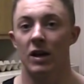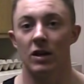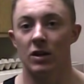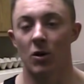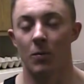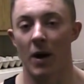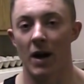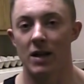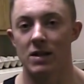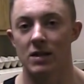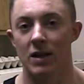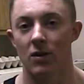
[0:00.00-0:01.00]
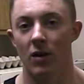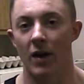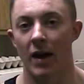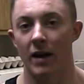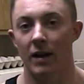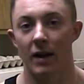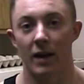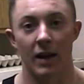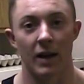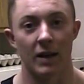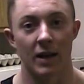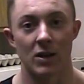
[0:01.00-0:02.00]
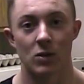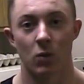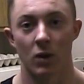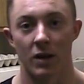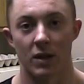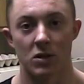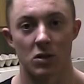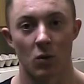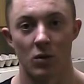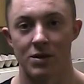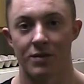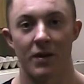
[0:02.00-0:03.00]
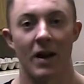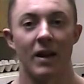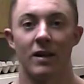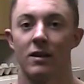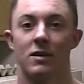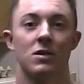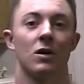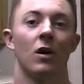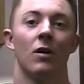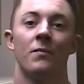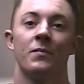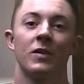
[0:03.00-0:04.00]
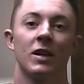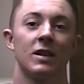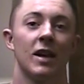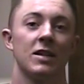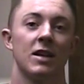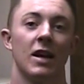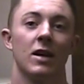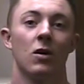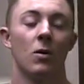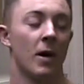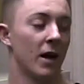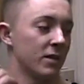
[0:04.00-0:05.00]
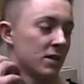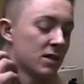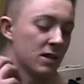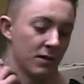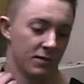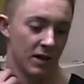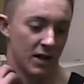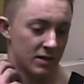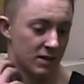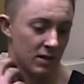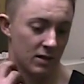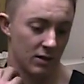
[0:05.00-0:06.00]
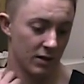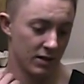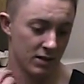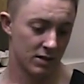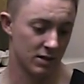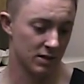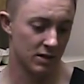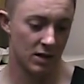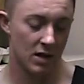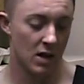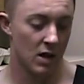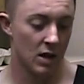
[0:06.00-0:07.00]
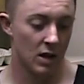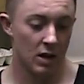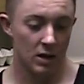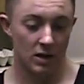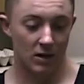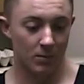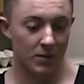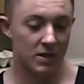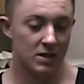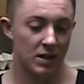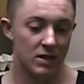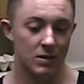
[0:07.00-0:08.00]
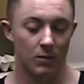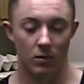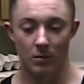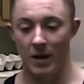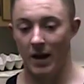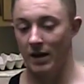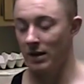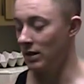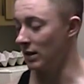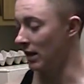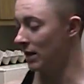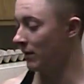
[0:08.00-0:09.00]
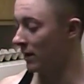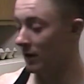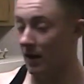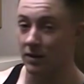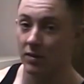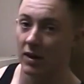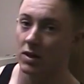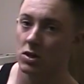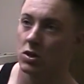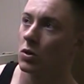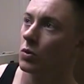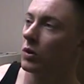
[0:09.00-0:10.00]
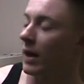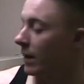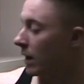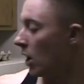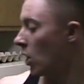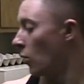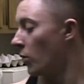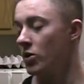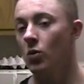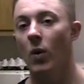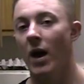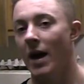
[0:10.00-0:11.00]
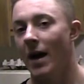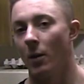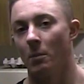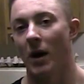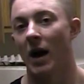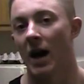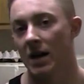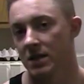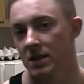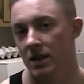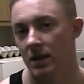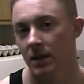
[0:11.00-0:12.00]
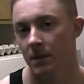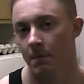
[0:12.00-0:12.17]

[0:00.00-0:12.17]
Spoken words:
your body doesn't need all that, and guess what? It gets stored as fat. So that's how you go about this stuff, guys. You know, it's just, you know, be sensible about it. Even and things too, like when you weigh out pasta,